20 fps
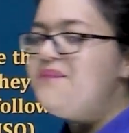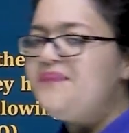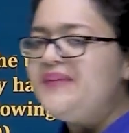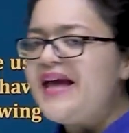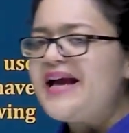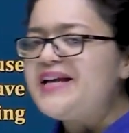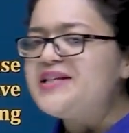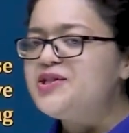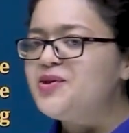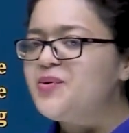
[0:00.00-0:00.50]

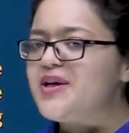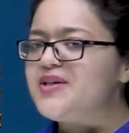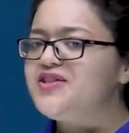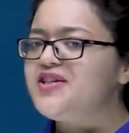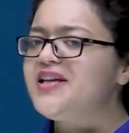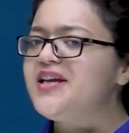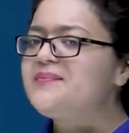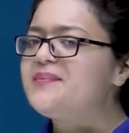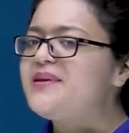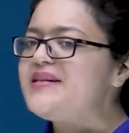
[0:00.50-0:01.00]
Next
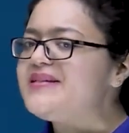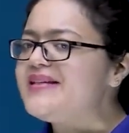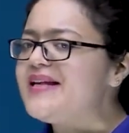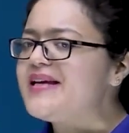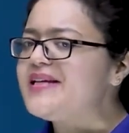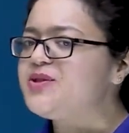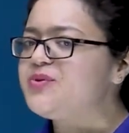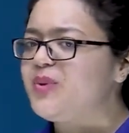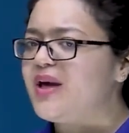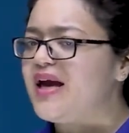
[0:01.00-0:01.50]
question number
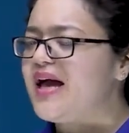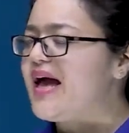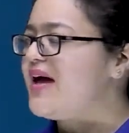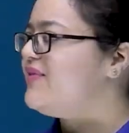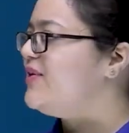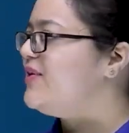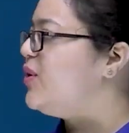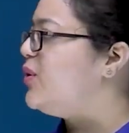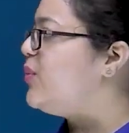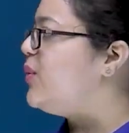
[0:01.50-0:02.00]
six we are
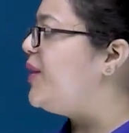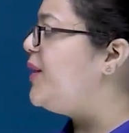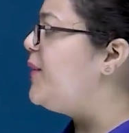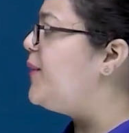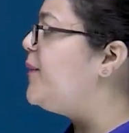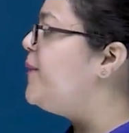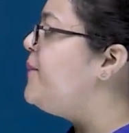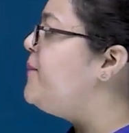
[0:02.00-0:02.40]
having over here.